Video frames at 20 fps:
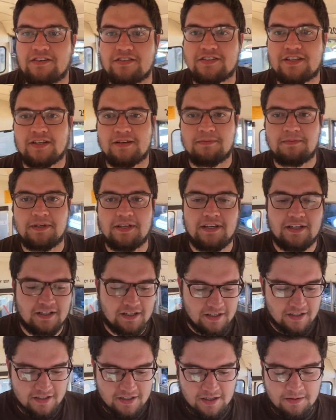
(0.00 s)
It's going to be
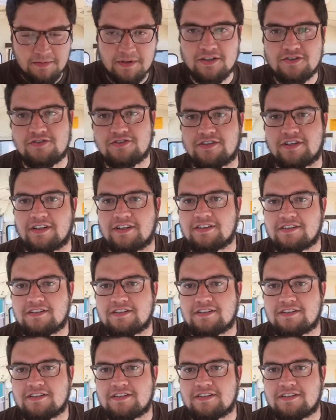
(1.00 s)
interesting.